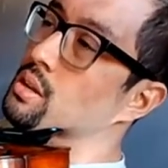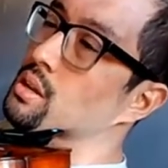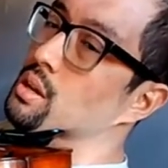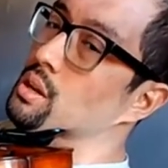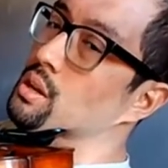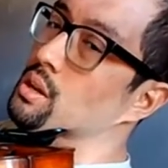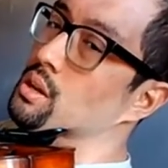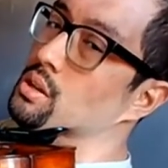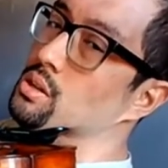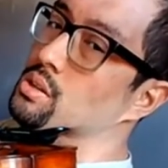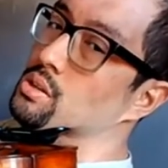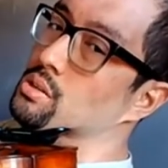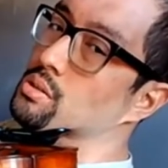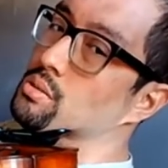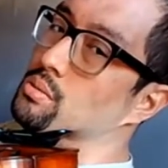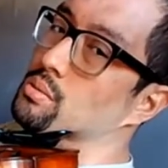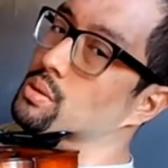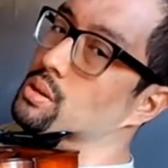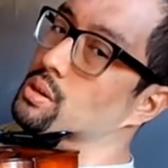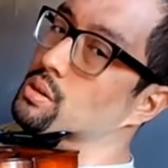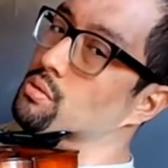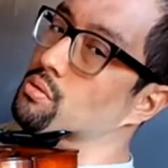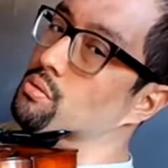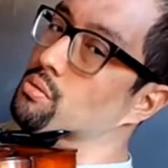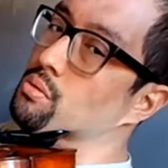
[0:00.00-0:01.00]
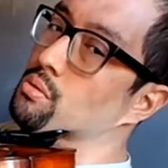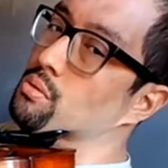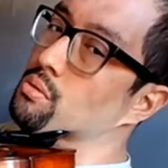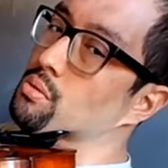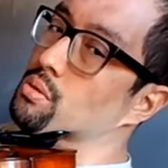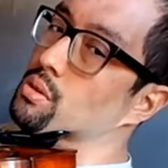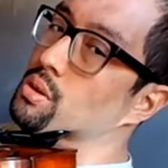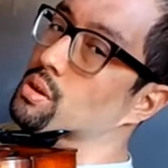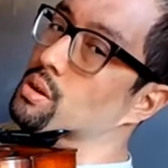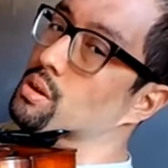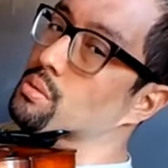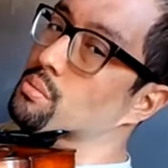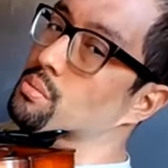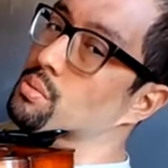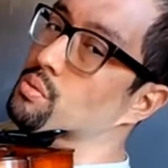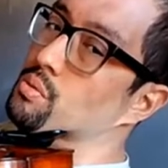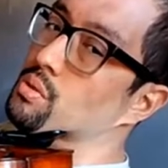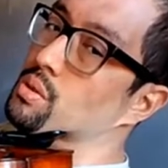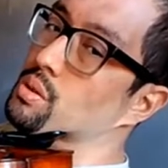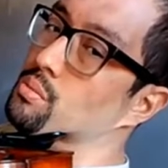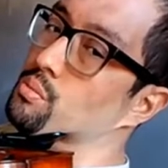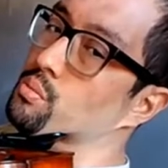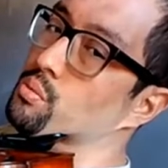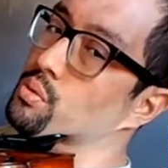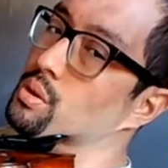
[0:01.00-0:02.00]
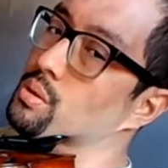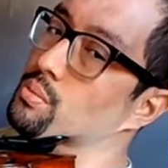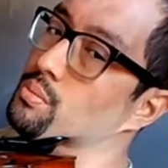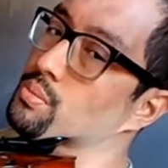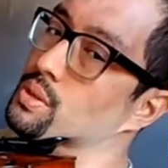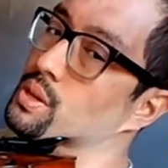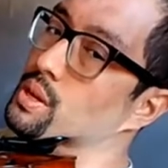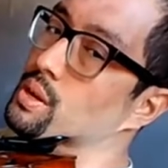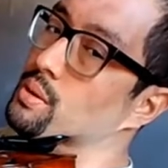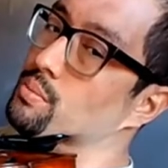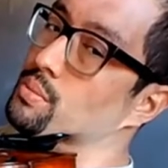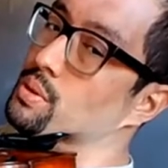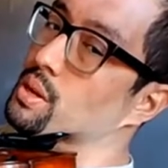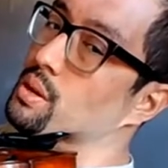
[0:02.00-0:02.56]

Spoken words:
so I'm going to rub, rub, rub, tap, tap,